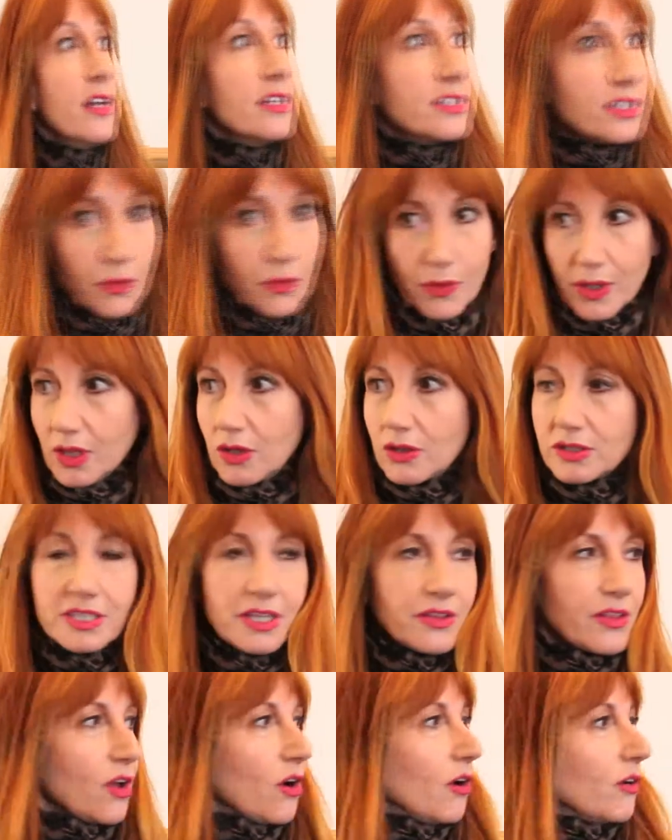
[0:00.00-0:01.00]
So we looked
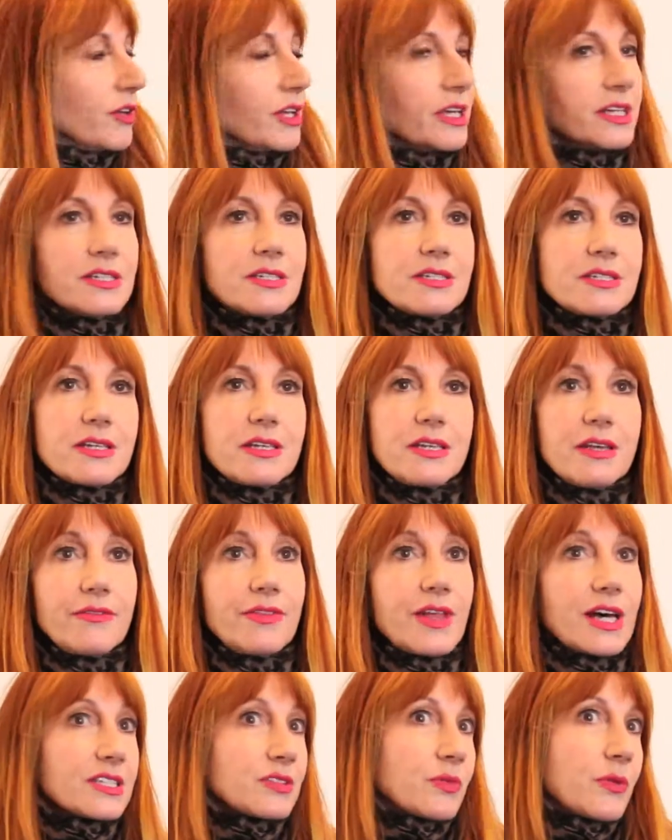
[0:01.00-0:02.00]
at the audience, and
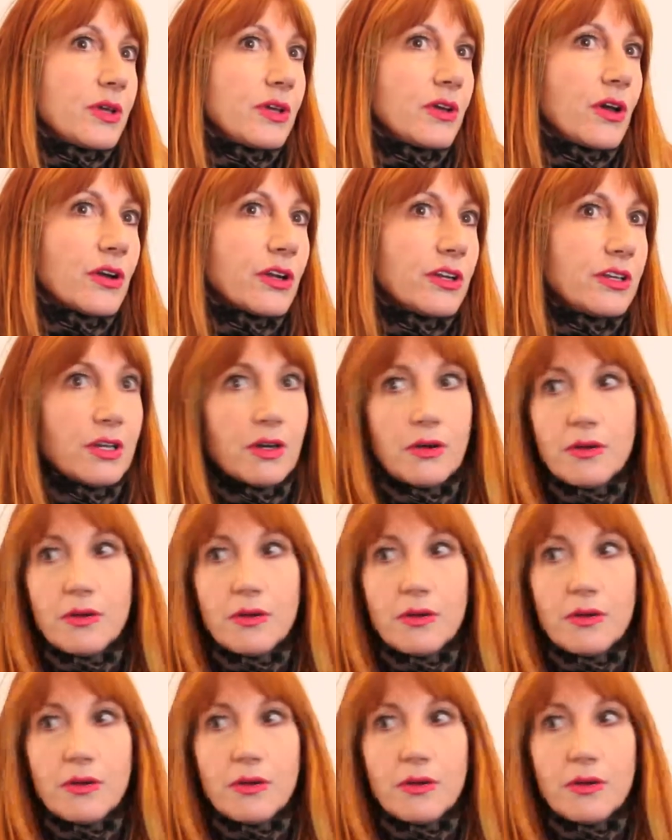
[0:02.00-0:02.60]
that's what you've got to do.